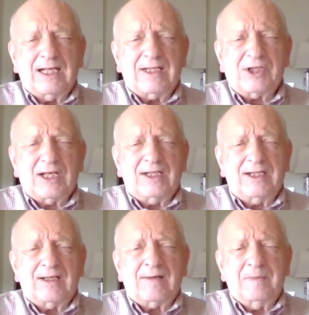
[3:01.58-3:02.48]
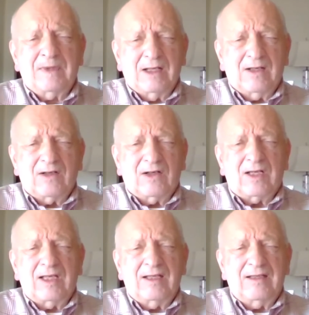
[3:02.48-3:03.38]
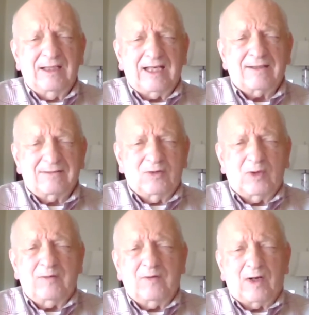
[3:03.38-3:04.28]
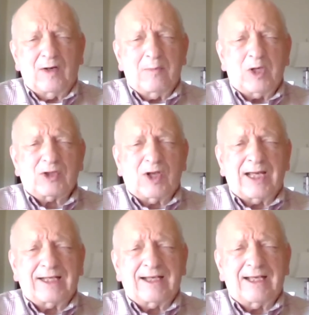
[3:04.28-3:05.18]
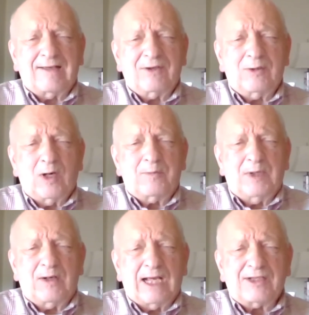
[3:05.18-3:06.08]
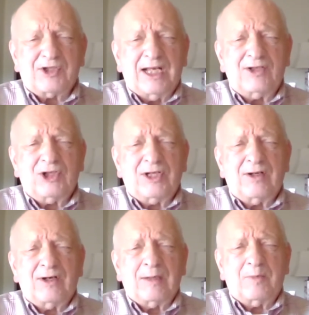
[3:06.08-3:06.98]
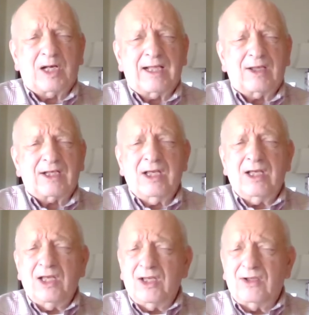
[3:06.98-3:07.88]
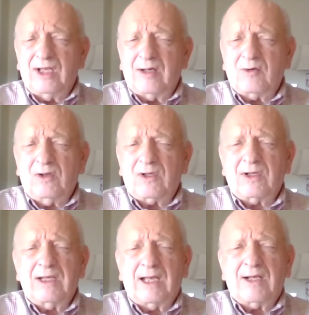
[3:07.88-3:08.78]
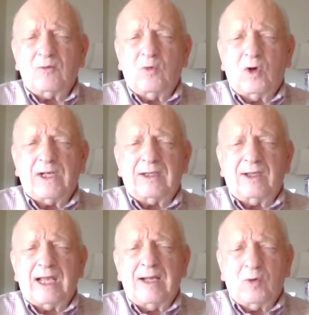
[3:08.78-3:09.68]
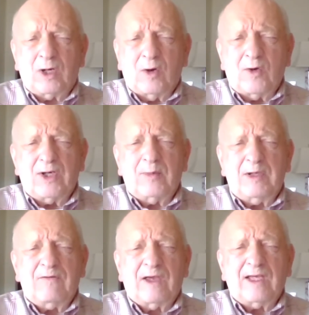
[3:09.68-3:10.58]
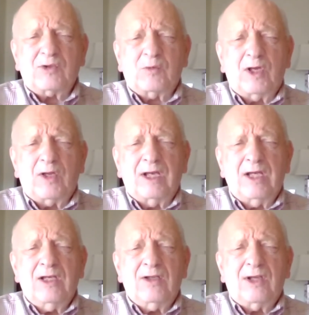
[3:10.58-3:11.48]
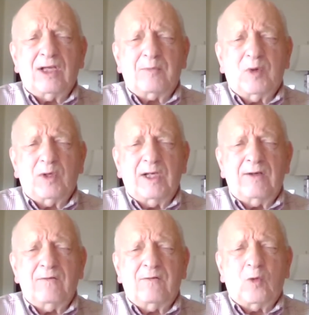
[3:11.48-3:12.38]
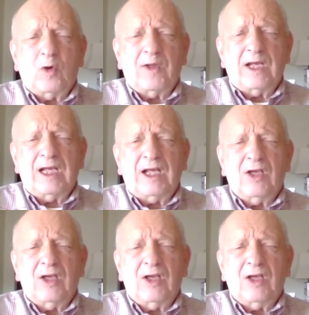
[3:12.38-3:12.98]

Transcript: said, yeah, we'd very much like to have you up here as an engineering pilot. They were looking at what they were going to be faced with. They had put in for the